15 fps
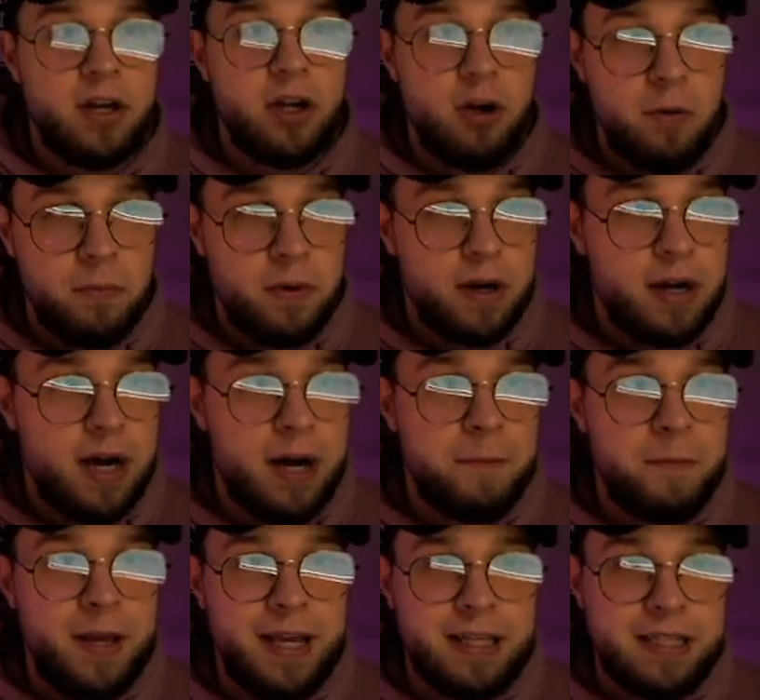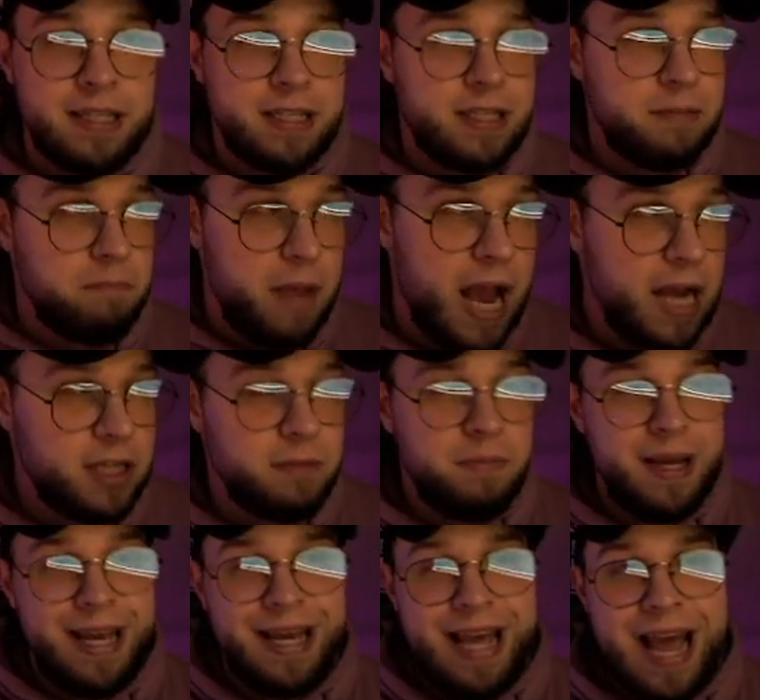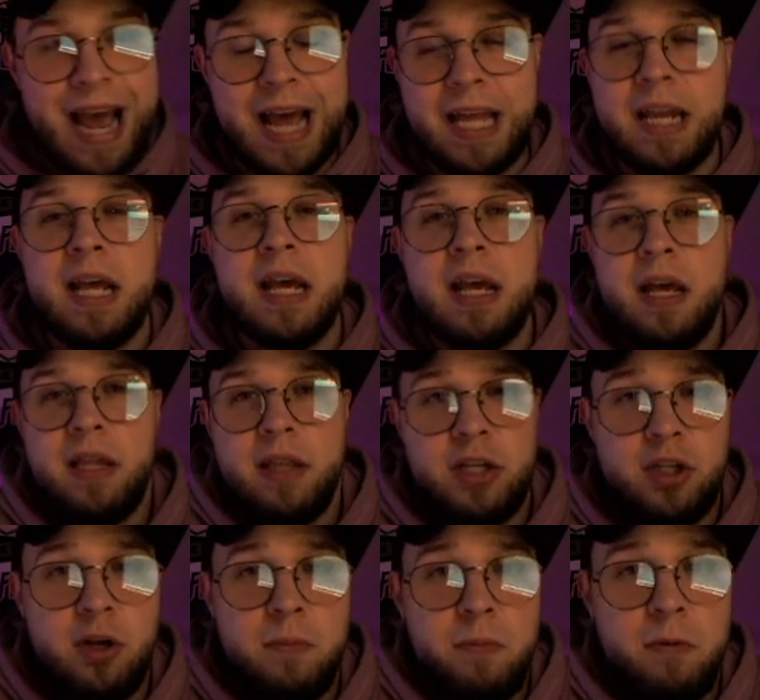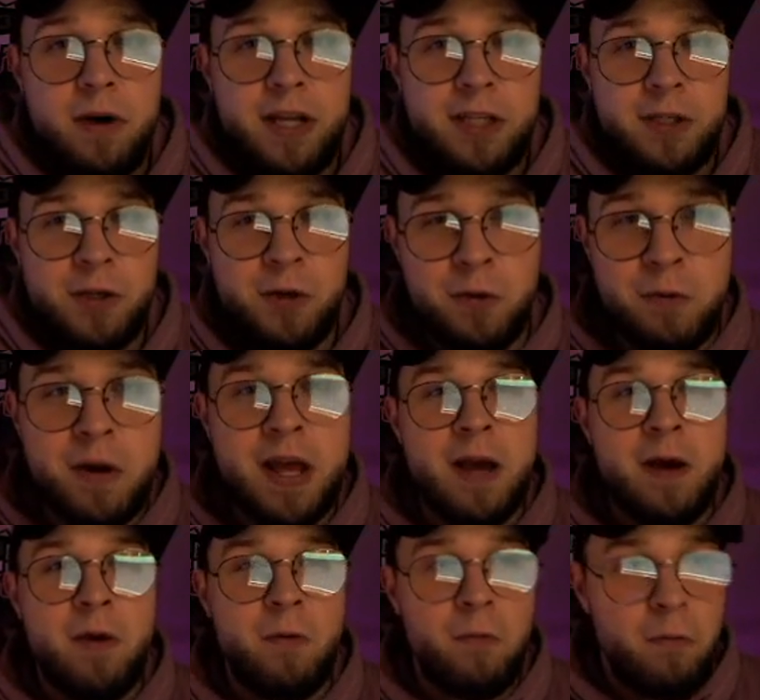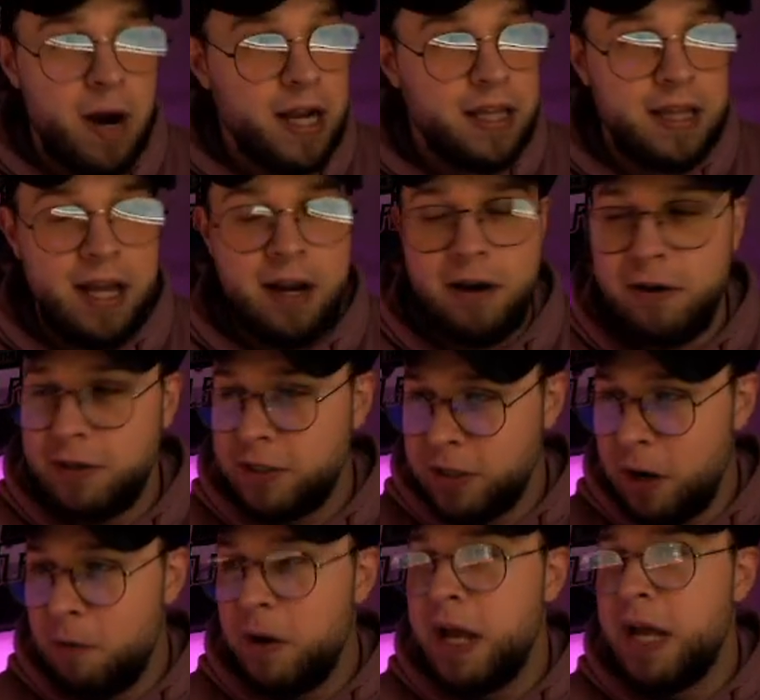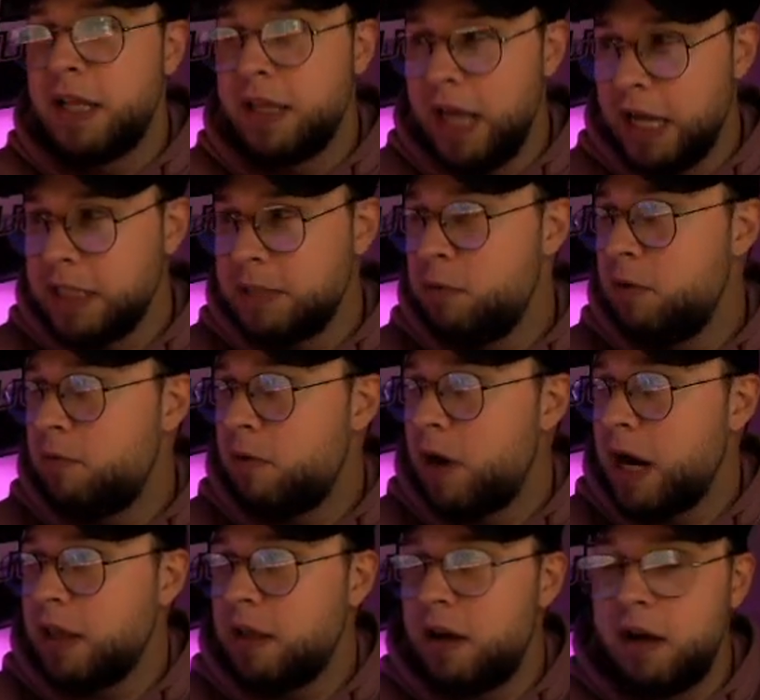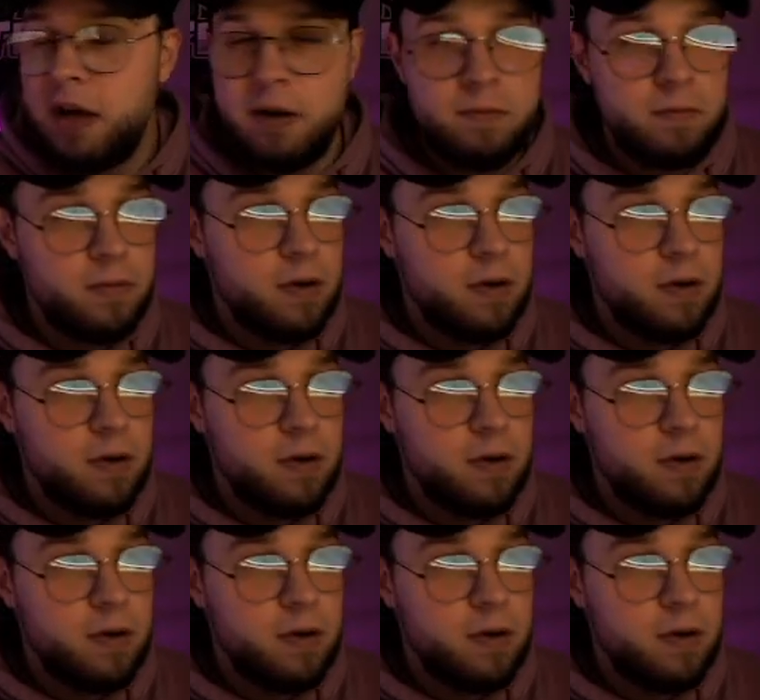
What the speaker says: Cooper Kupp is a smash pick at the 2.2 right there. So let's move right along.